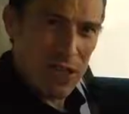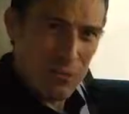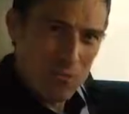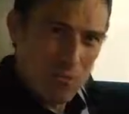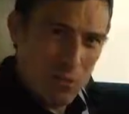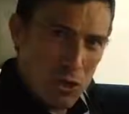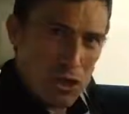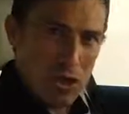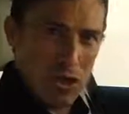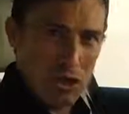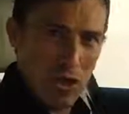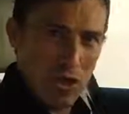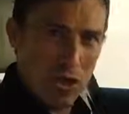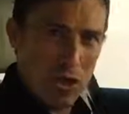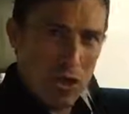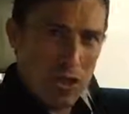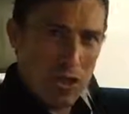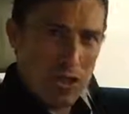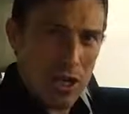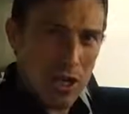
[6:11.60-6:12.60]
is much
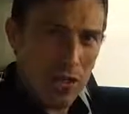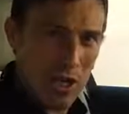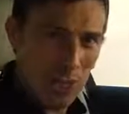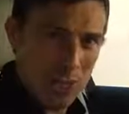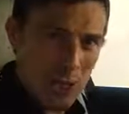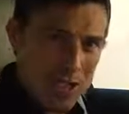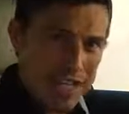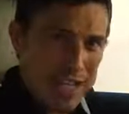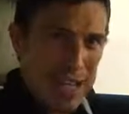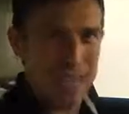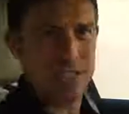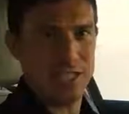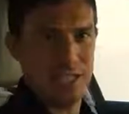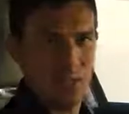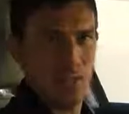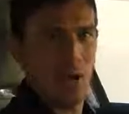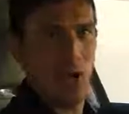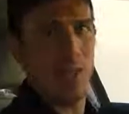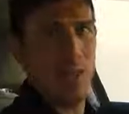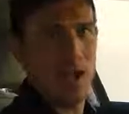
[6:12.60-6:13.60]
stronger, so that protects
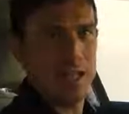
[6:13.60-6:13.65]
you a lot